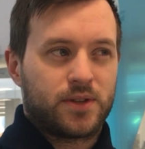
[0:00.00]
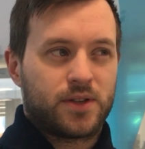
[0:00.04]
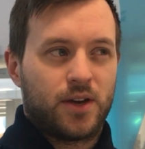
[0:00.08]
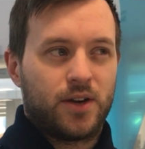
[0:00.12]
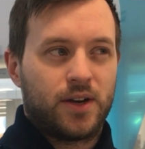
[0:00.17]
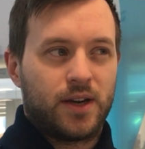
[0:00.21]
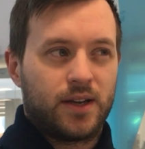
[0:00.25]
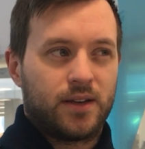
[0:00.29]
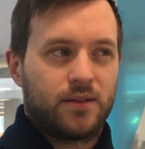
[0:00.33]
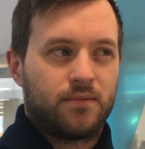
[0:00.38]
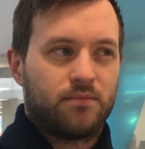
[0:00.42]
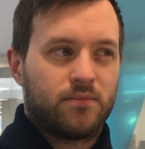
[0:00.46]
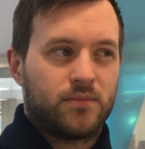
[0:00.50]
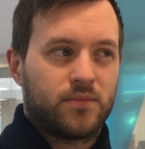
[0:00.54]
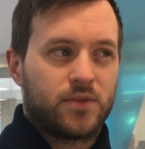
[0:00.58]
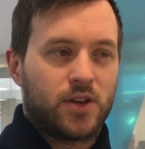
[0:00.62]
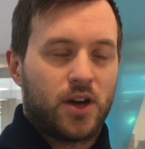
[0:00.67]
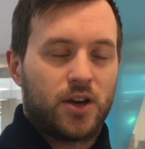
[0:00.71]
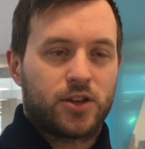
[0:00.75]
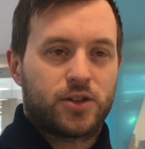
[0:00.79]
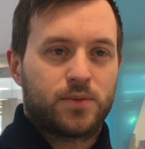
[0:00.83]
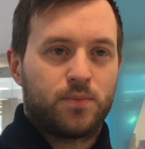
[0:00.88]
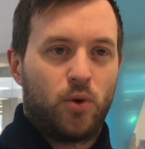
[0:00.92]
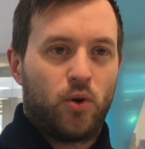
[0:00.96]
It was only
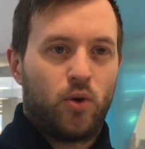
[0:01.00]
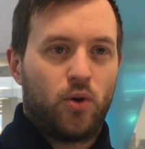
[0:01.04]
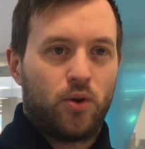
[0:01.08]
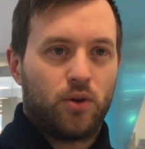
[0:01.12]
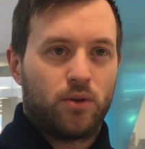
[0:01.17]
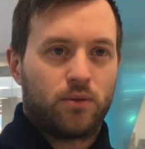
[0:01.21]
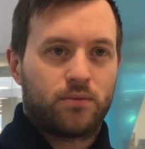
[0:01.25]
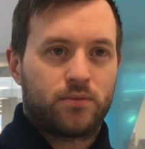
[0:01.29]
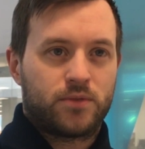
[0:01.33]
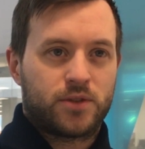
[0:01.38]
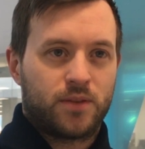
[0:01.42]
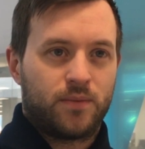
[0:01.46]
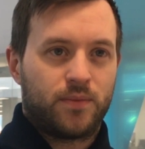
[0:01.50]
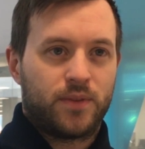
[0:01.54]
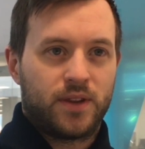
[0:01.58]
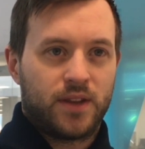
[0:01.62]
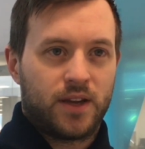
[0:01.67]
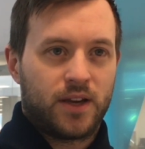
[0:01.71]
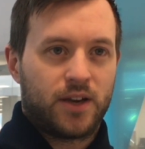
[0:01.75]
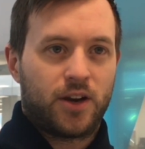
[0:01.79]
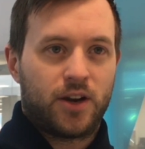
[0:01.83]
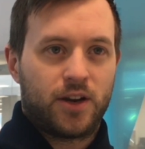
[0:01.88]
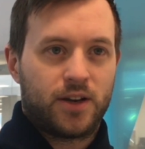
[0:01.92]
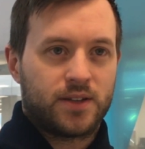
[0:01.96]
a small
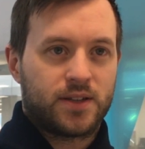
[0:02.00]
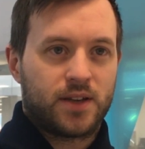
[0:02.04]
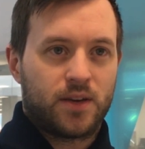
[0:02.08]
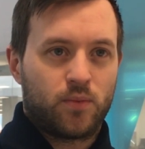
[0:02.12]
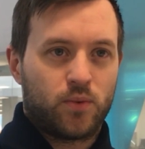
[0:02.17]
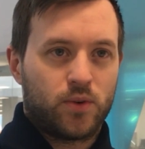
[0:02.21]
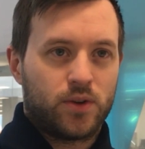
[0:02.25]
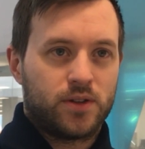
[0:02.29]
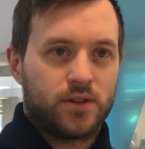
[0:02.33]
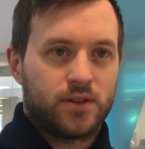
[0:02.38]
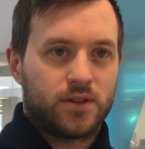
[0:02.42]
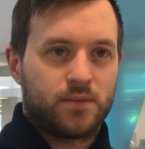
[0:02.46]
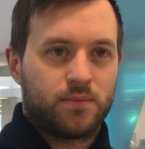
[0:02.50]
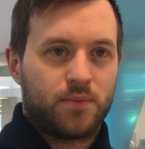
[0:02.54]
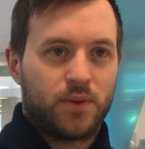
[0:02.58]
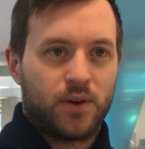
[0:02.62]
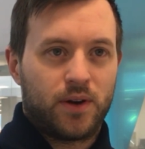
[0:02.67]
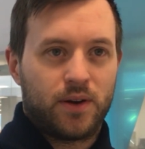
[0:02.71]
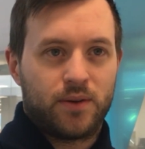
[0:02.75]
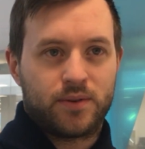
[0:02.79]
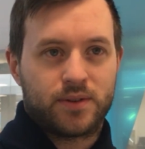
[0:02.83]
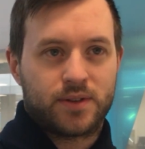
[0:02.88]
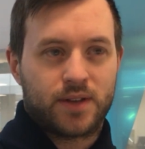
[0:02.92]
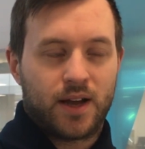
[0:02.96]
something they'd only said
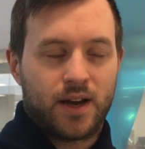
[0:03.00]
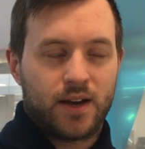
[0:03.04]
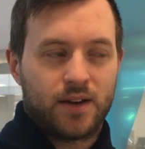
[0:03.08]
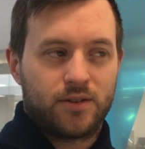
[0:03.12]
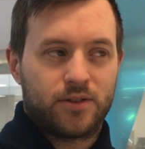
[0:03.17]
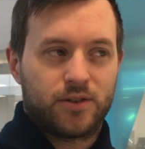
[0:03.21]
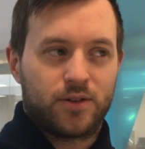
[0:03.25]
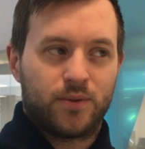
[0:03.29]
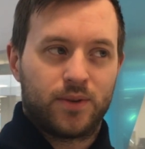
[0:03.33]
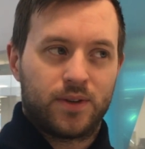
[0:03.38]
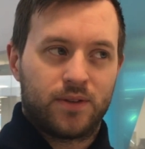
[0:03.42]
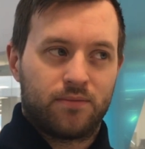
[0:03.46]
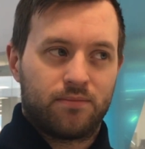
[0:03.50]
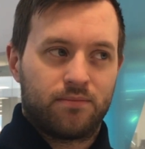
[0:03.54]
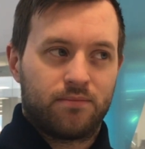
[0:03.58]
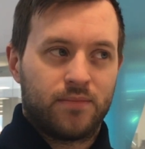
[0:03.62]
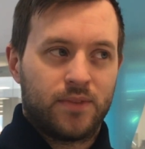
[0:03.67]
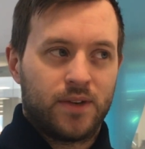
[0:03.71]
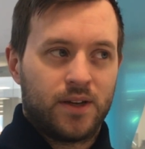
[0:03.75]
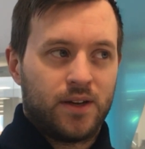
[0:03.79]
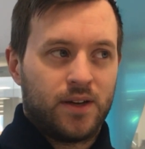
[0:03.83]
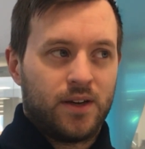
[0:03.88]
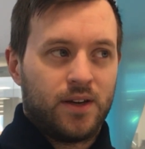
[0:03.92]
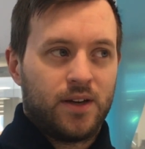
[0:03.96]
once, but it was like, do
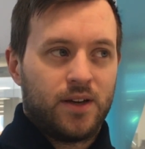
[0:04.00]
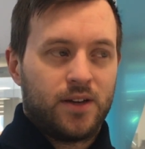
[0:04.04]
we?